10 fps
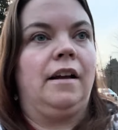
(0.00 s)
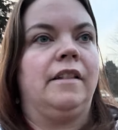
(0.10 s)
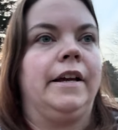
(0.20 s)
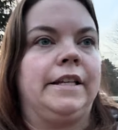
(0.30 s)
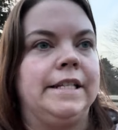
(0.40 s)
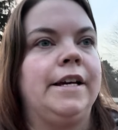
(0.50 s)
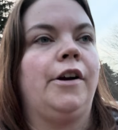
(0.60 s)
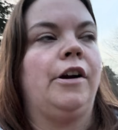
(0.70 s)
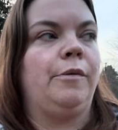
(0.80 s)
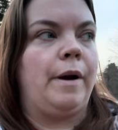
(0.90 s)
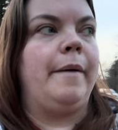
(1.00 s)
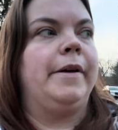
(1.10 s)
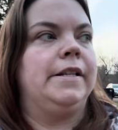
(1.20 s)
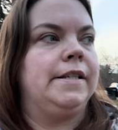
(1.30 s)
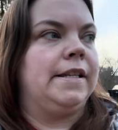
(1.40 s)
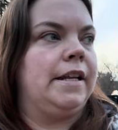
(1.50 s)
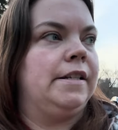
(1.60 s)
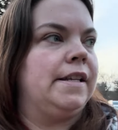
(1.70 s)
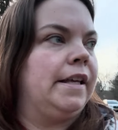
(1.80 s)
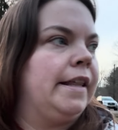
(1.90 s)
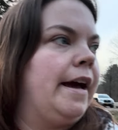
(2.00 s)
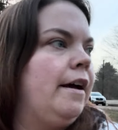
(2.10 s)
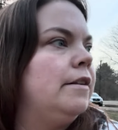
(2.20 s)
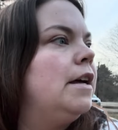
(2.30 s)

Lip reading: like deer, rabbits, things like that.